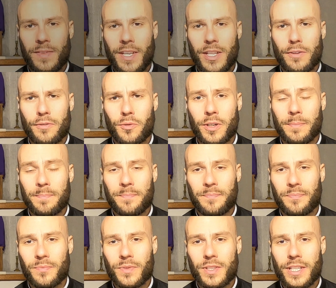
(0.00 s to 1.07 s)
Hey there, everyone.
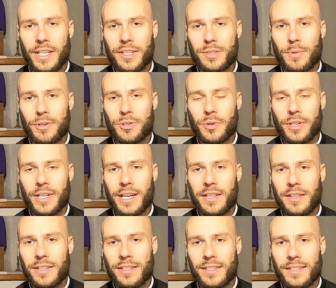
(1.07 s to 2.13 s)
Today is March
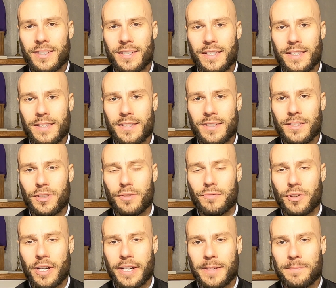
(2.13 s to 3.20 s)
29th, Good
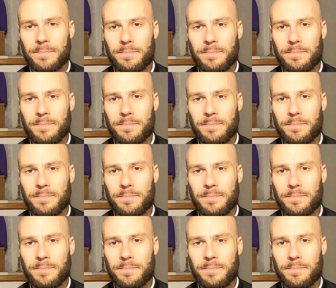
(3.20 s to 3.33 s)
Friday.